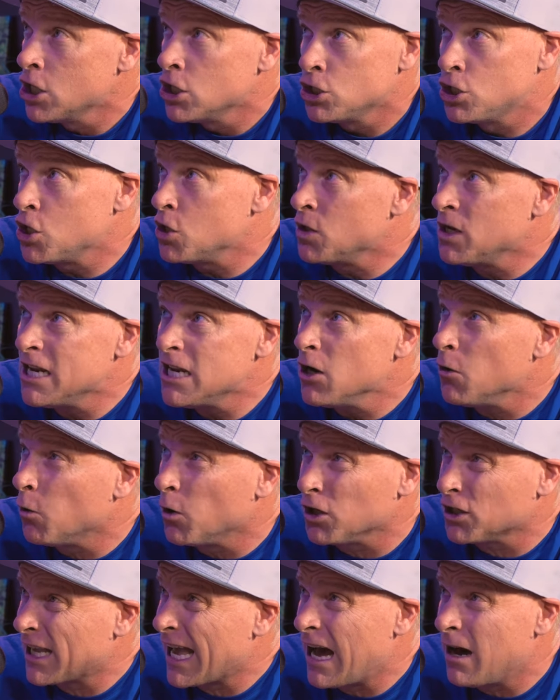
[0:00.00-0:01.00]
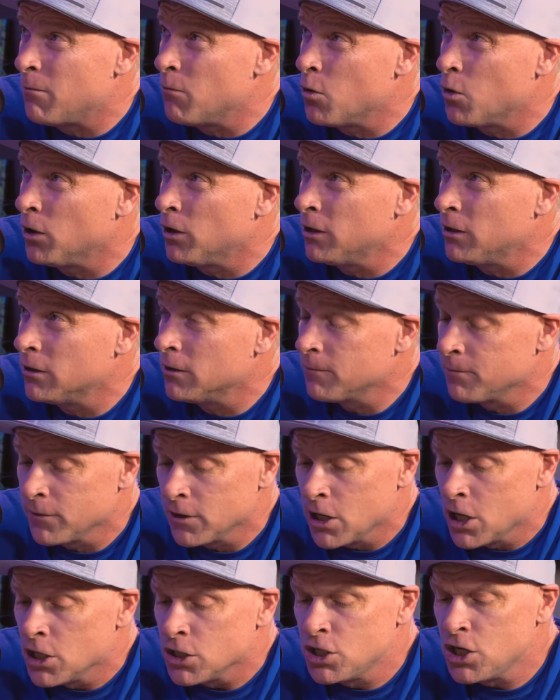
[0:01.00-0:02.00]
Do you need to work out more?
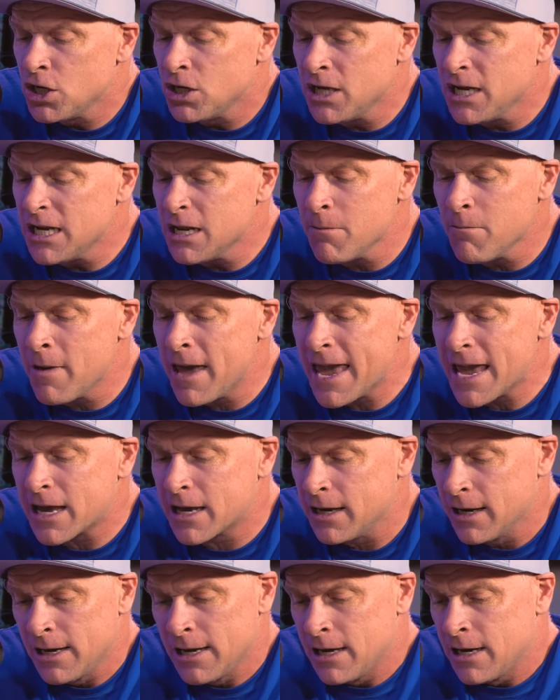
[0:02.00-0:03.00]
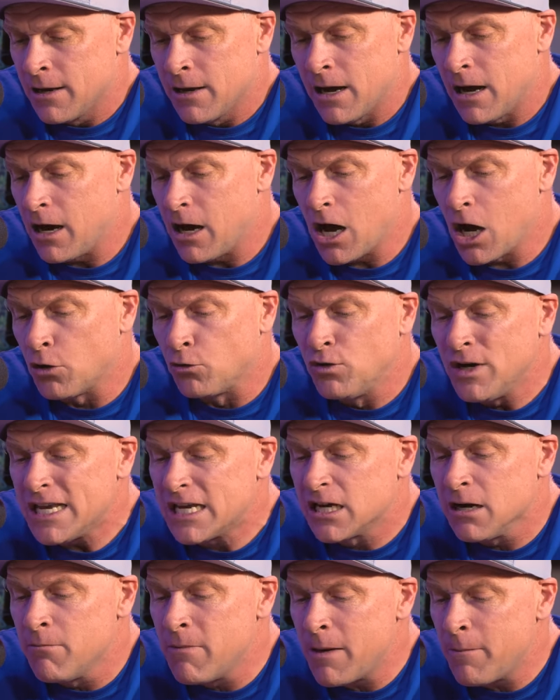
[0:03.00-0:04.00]
Do you need to make a,
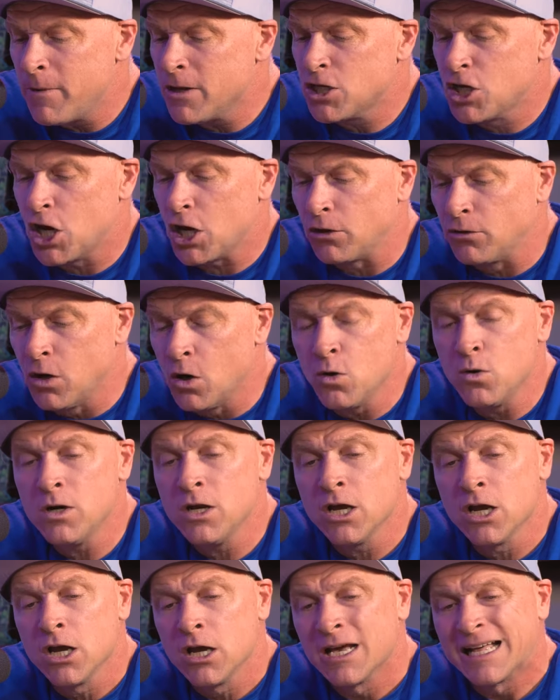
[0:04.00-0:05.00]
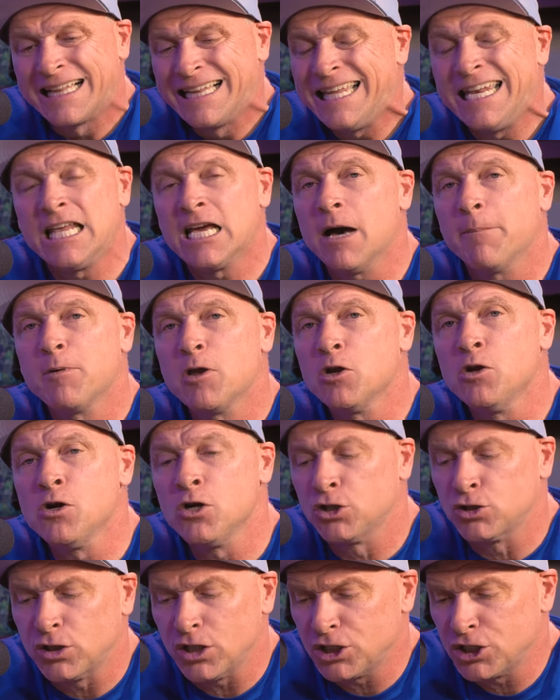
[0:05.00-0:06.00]
recommitment to your own cleaning up your
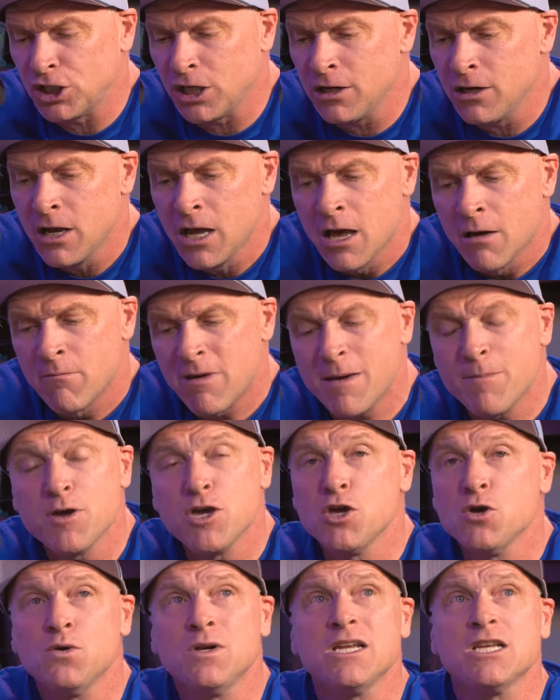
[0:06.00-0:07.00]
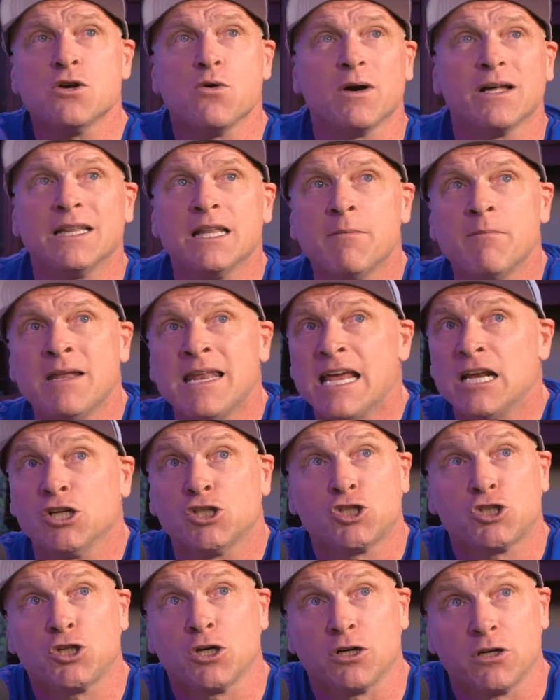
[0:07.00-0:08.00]
nutrition. Maybe you need to eliminate
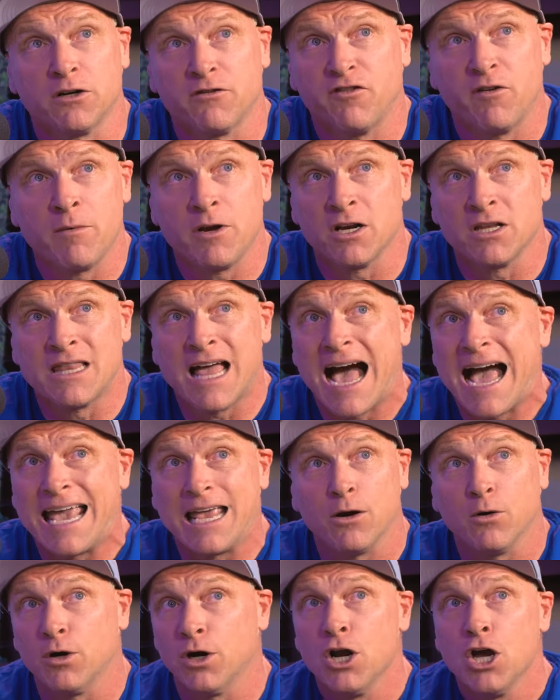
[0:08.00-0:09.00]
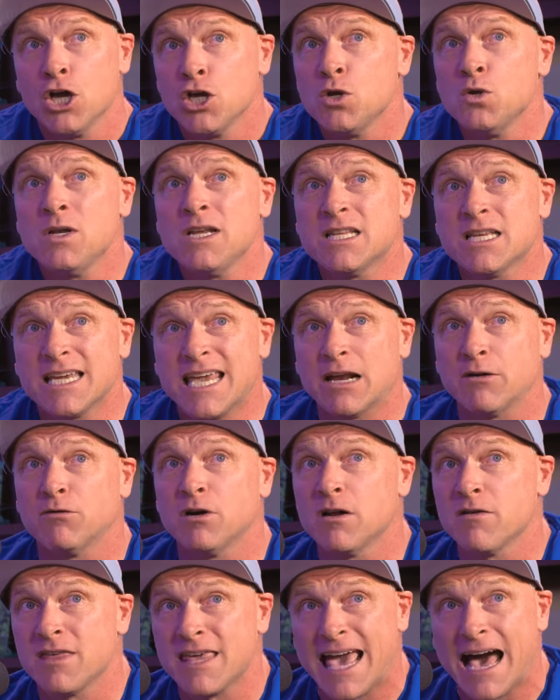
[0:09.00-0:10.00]
sugar from your diet or you need to get
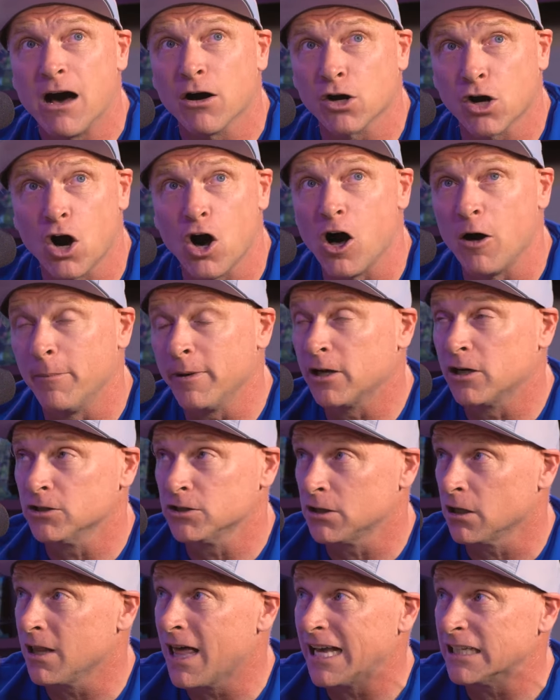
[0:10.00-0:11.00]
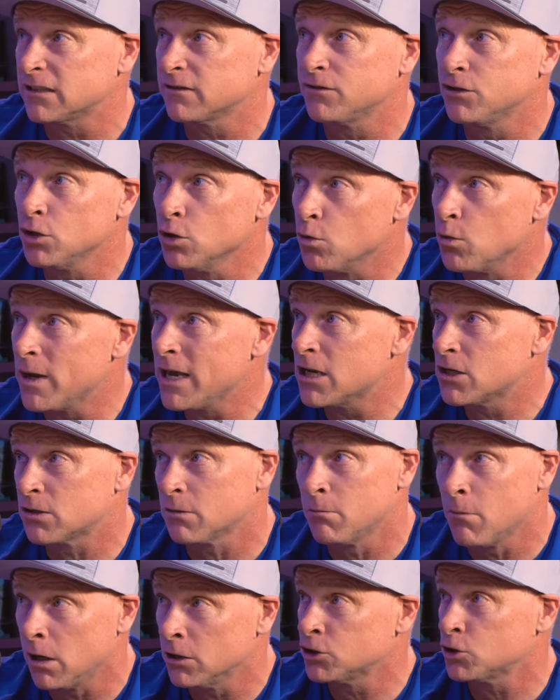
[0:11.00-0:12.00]
rid of the alcohol because the last few weeks,
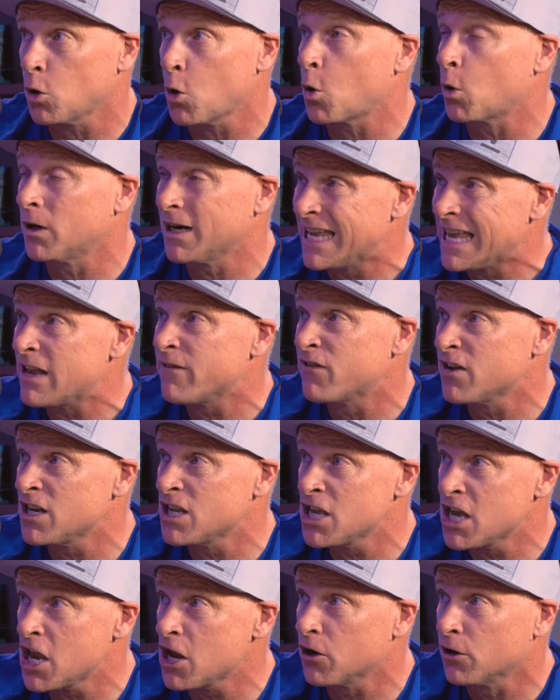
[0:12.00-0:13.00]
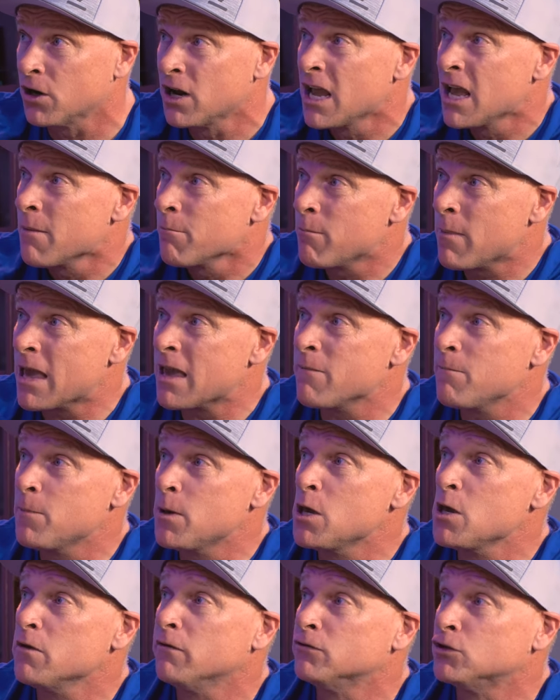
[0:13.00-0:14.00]
months, or even year, maybe
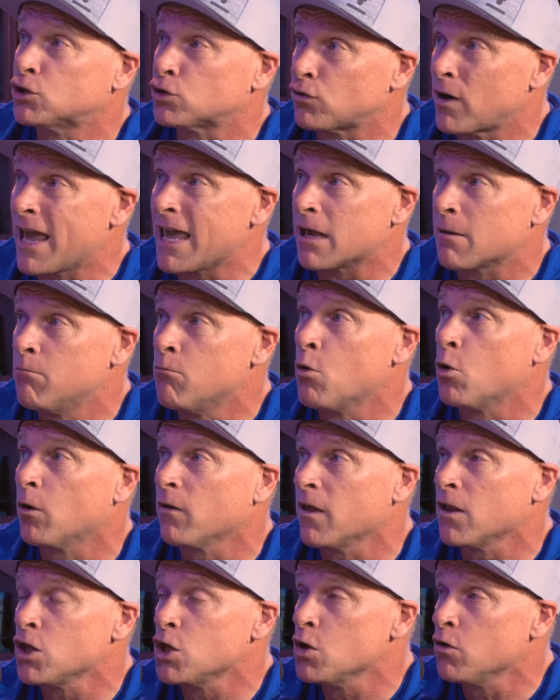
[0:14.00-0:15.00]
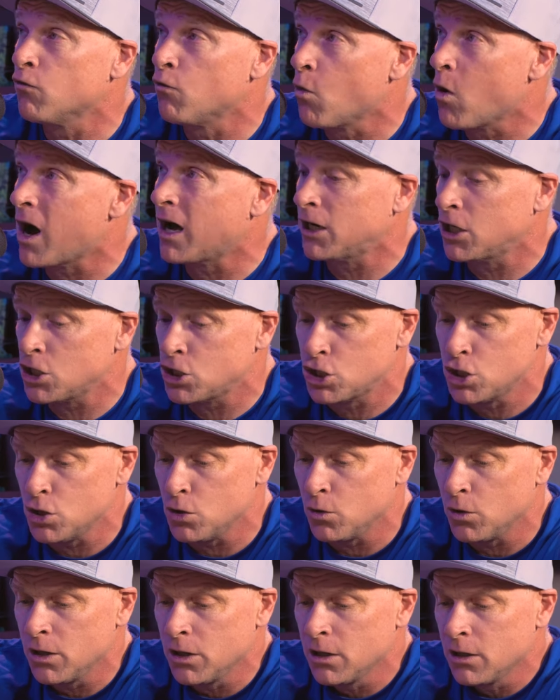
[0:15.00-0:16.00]
you've drank more than you've wanted
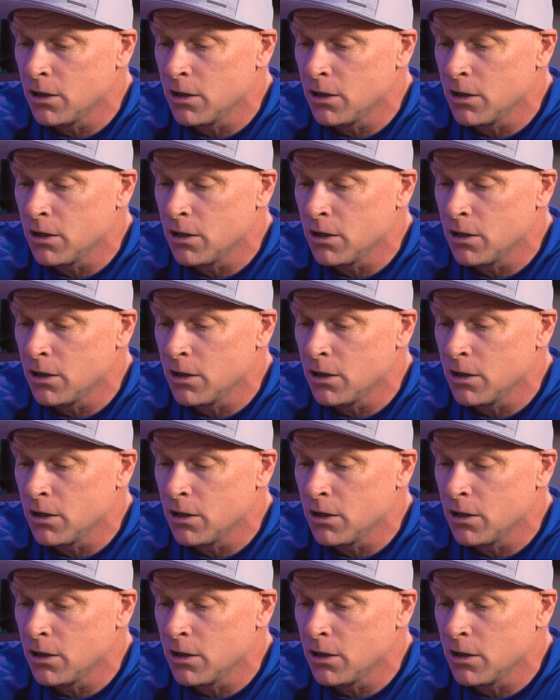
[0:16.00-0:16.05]
to.